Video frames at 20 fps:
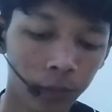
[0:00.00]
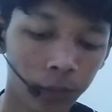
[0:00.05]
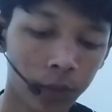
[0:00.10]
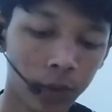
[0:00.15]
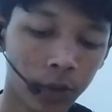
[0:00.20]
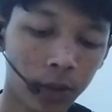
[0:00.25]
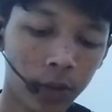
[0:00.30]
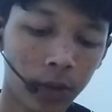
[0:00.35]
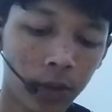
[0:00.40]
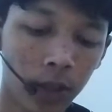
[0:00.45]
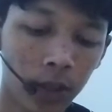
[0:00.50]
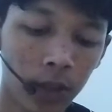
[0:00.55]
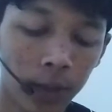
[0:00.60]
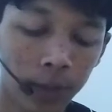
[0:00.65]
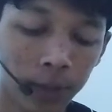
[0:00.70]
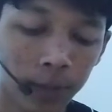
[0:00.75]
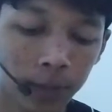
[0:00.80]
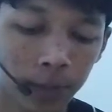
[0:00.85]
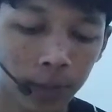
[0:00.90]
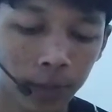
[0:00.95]
to
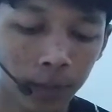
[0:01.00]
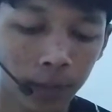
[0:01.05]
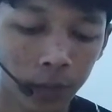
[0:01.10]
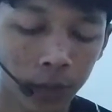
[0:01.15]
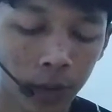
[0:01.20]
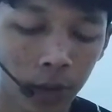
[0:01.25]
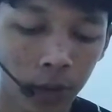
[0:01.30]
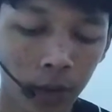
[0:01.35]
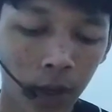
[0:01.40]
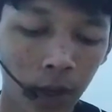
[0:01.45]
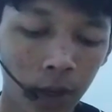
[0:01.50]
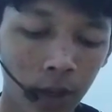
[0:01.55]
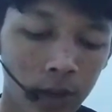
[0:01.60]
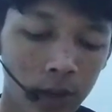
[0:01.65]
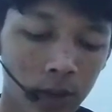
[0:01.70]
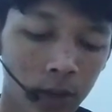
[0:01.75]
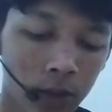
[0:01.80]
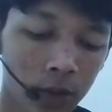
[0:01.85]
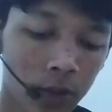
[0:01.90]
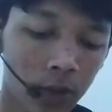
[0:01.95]
keep
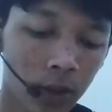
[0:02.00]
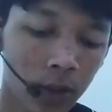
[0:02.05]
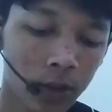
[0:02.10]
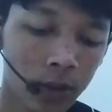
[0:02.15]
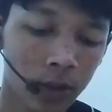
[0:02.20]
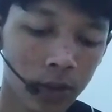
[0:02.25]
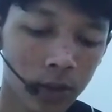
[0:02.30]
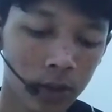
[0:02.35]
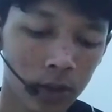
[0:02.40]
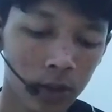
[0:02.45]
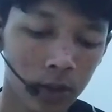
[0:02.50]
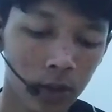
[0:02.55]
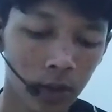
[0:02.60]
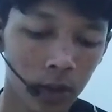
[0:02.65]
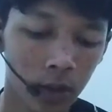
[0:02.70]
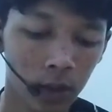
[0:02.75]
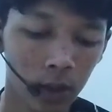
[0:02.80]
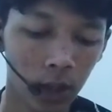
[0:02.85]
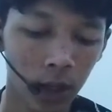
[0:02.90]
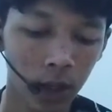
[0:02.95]
rising rates
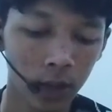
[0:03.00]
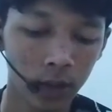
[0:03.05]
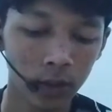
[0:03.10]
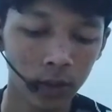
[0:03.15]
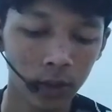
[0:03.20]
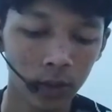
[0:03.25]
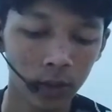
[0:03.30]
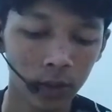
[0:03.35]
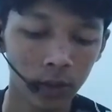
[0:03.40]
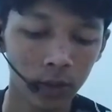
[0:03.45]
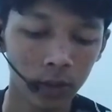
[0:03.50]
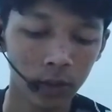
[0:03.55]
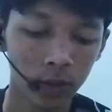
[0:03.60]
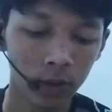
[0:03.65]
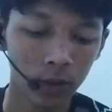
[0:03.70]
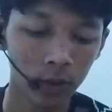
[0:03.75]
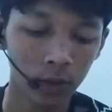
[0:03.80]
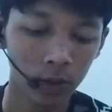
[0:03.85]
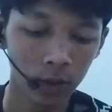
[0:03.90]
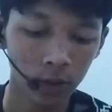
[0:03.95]
until
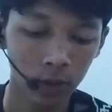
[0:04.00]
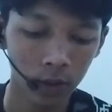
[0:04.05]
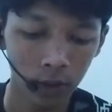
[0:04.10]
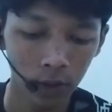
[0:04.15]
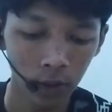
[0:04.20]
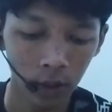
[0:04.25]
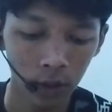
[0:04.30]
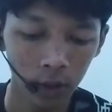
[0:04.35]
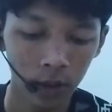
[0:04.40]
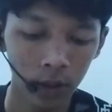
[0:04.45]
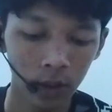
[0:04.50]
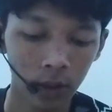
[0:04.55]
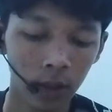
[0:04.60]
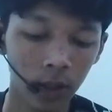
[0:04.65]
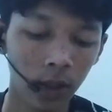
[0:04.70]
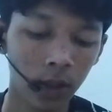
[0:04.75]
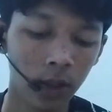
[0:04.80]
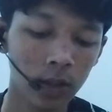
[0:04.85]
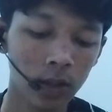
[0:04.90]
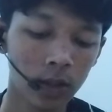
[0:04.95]
there
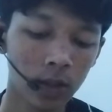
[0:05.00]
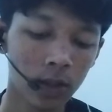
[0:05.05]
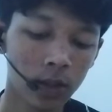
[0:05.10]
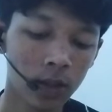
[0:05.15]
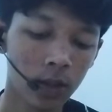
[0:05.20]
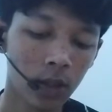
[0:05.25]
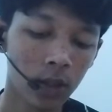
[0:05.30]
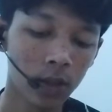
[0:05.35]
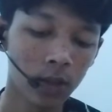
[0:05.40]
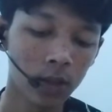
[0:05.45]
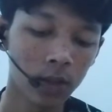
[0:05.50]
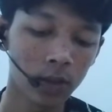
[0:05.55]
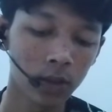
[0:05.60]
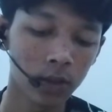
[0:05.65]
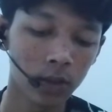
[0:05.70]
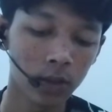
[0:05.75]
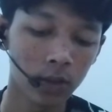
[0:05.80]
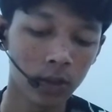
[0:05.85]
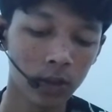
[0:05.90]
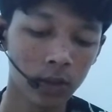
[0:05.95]
is a
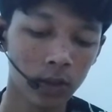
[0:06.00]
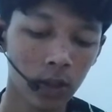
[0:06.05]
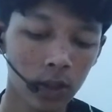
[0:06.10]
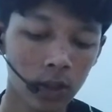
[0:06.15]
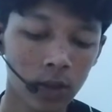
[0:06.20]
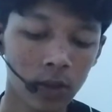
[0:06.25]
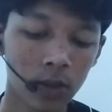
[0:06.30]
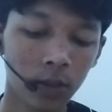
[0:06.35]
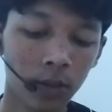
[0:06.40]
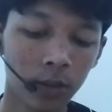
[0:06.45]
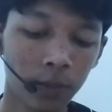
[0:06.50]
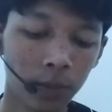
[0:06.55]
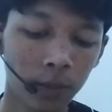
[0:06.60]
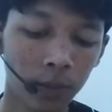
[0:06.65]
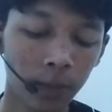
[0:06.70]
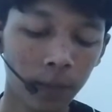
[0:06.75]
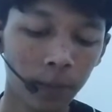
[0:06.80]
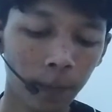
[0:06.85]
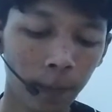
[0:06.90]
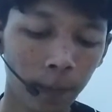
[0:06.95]
sustained
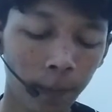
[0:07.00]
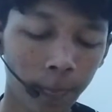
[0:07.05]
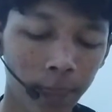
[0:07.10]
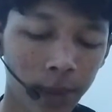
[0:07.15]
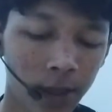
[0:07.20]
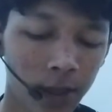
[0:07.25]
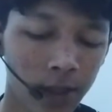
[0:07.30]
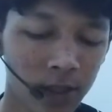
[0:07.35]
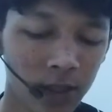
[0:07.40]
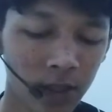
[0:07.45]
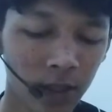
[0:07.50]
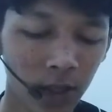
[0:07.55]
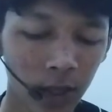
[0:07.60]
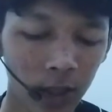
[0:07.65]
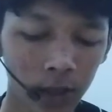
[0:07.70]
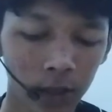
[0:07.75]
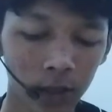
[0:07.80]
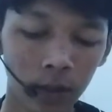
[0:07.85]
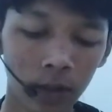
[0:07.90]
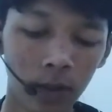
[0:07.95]

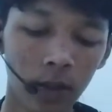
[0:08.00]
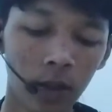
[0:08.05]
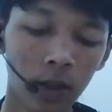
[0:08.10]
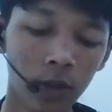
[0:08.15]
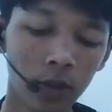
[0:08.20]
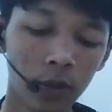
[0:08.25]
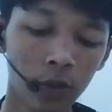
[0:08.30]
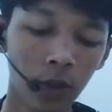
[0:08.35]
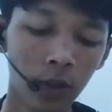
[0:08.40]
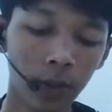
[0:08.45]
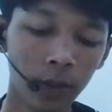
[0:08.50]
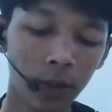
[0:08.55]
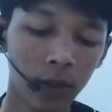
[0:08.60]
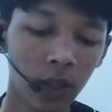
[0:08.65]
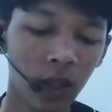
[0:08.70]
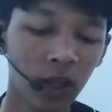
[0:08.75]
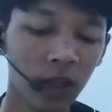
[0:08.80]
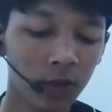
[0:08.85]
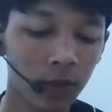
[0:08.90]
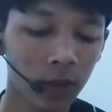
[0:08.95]
drop in
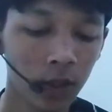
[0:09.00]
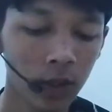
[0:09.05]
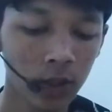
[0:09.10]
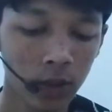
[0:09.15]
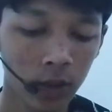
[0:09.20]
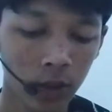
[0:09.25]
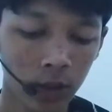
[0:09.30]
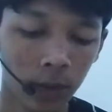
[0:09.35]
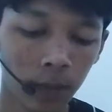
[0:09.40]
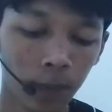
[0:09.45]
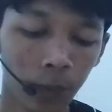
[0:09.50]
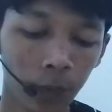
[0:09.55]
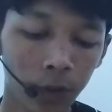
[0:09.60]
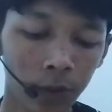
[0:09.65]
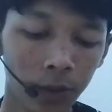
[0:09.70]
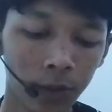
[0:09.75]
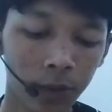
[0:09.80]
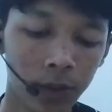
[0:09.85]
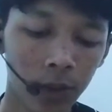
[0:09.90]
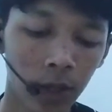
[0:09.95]
inflation,
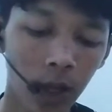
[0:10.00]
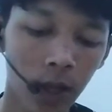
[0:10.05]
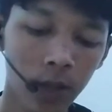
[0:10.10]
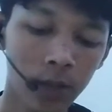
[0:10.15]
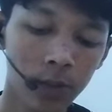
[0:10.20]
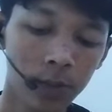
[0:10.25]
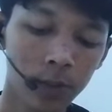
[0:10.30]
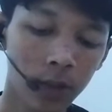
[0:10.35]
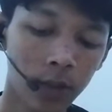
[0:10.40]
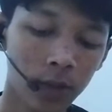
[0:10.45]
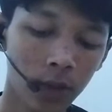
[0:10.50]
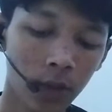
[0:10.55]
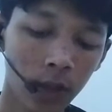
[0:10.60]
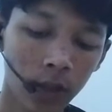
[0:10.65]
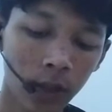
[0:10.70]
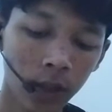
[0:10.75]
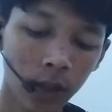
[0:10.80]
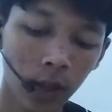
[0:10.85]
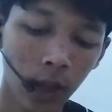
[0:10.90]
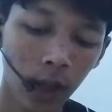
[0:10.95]
which has been
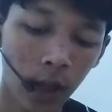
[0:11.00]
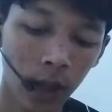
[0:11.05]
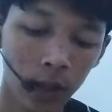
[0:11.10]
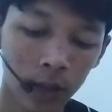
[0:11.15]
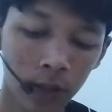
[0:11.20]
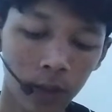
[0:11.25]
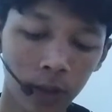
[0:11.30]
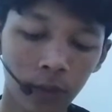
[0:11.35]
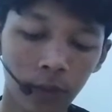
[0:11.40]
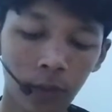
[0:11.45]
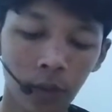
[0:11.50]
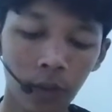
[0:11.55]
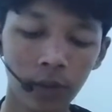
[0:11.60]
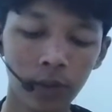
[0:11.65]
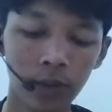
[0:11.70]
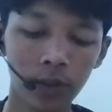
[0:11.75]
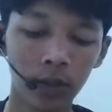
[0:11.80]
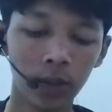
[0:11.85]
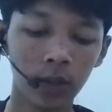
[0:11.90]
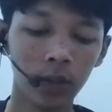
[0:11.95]
running at
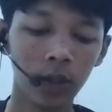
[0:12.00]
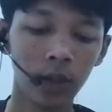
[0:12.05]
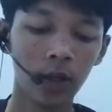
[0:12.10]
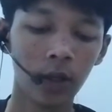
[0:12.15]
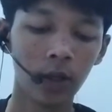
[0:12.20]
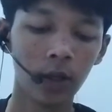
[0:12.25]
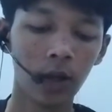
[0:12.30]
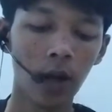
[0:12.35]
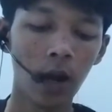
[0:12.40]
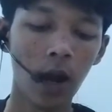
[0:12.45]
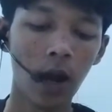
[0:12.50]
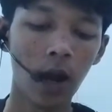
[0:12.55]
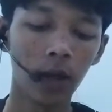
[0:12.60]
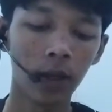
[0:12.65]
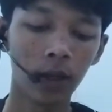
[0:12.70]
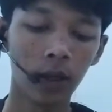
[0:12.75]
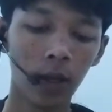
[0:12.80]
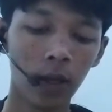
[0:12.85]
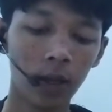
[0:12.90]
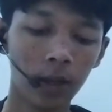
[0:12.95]
40 year
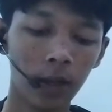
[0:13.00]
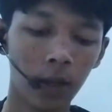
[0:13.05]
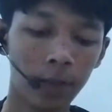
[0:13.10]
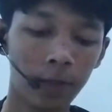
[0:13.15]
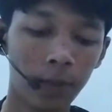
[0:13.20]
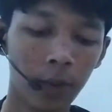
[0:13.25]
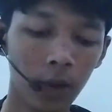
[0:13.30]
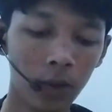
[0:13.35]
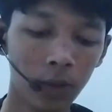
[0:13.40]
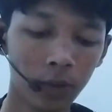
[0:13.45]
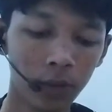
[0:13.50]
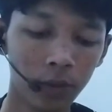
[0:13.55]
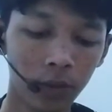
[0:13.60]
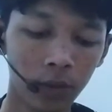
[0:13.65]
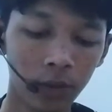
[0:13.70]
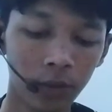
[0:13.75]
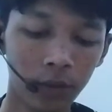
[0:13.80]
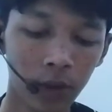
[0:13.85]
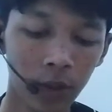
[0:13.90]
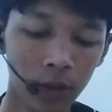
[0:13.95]
high and above
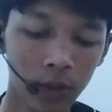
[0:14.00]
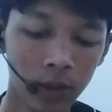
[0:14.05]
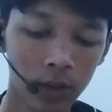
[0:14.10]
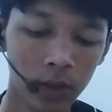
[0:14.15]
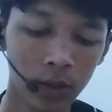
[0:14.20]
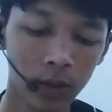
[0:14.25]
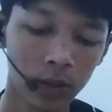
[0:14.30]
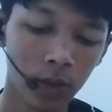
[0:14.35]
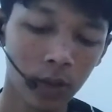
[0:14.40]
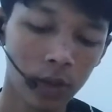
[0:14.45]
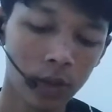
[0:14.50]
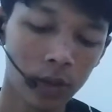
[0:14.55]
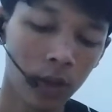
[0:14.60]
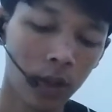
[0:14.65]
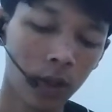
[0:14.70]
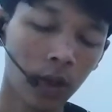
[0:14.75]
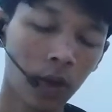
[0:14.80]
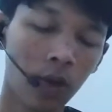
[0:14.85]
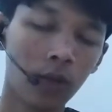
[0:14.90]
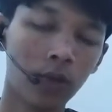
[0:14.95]
the Fed's
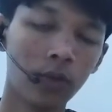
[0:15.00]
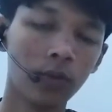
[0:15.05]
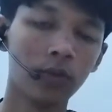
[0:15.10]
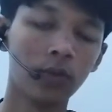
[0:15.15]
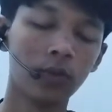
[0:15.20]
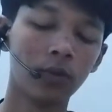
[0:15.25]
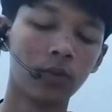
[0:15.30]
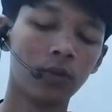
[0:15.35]
target on